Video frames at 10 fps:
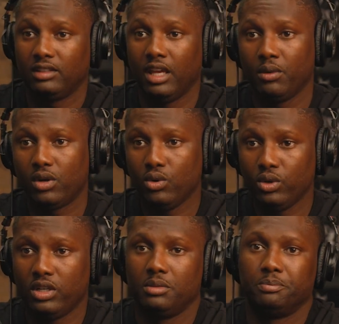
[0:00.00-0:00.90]
They
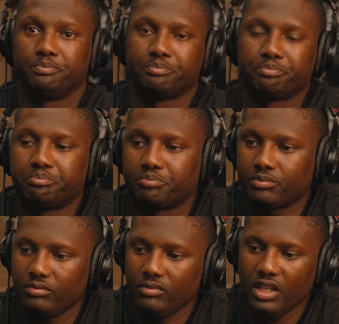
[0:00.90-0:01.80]
recruited them.
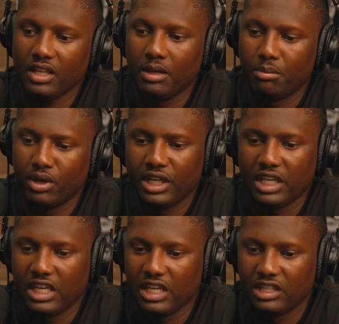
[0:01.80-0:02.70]
They're bringing the
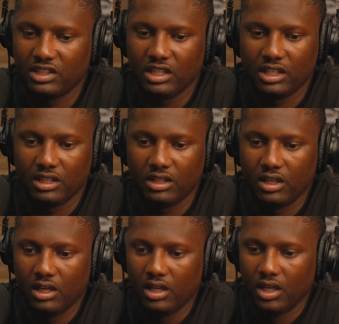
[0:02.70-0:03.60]
kids in.
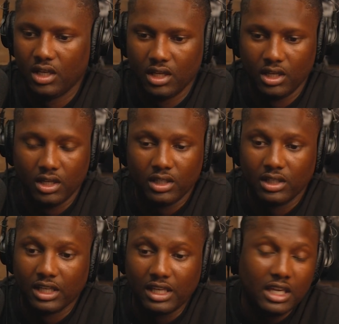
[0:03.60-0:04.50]

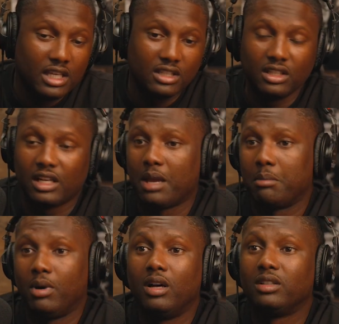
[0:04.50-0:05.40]
The kids look like
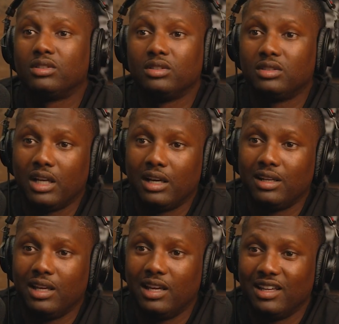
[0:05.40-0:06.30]
monsters down
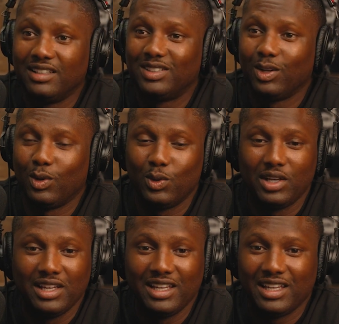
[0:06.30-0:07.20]
there. So
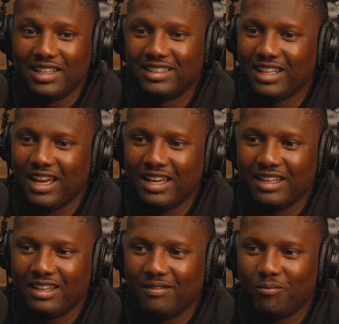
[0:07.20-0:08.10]
it's like,
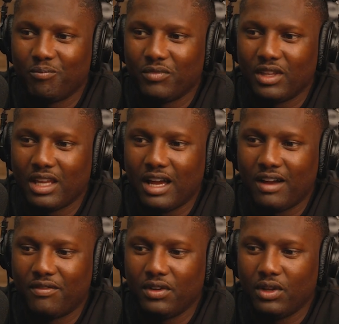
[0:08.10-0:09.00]

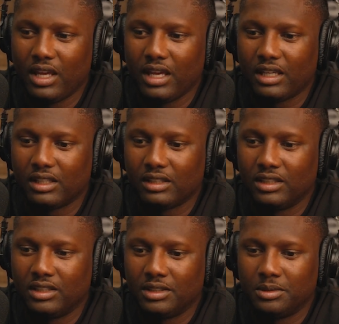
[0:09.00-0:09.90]
I feel like
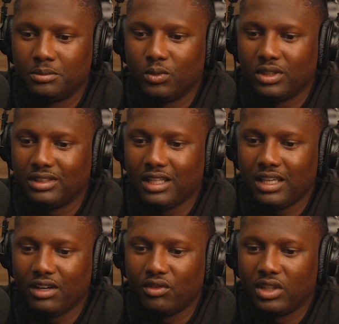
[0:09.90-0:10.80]
once they
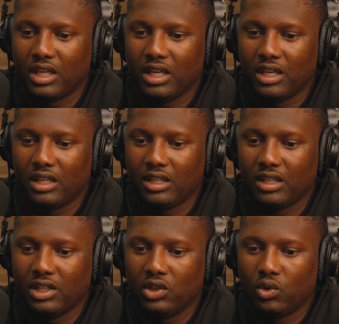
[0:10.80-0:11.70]
get everything
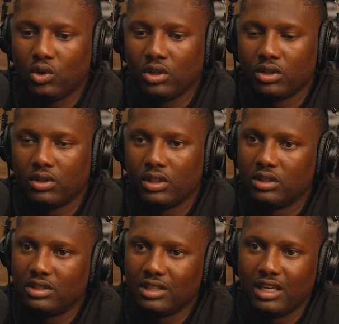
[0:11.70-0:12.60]
in order
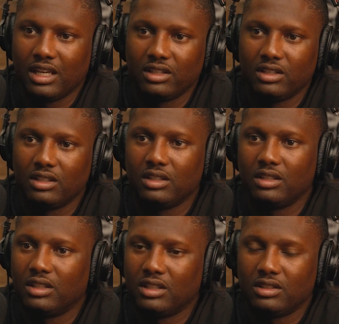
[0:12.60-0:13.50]
and together,
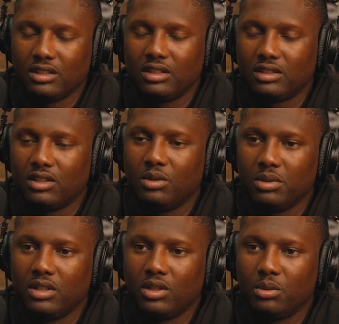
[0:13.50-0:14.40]
it's going to
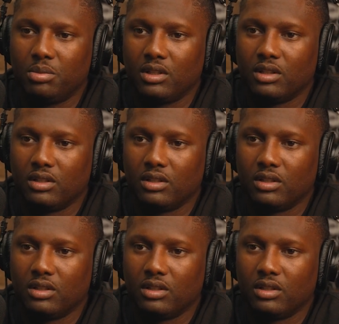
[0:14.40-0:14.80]
be a dope year.